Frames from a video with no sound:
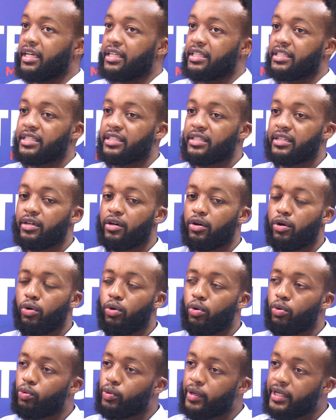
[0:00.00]
is
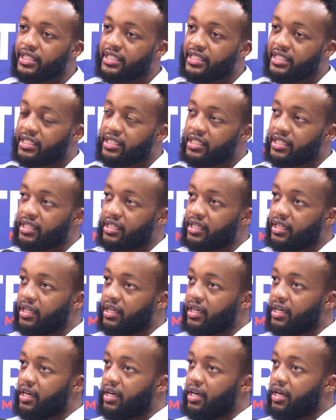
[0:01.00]
always
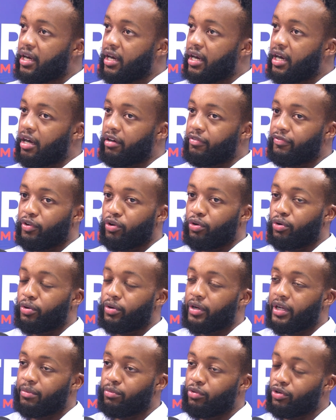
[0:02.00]
have
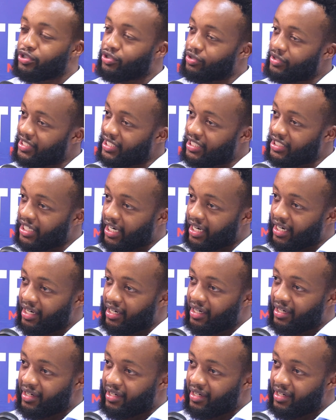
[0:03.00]
your emotions in check.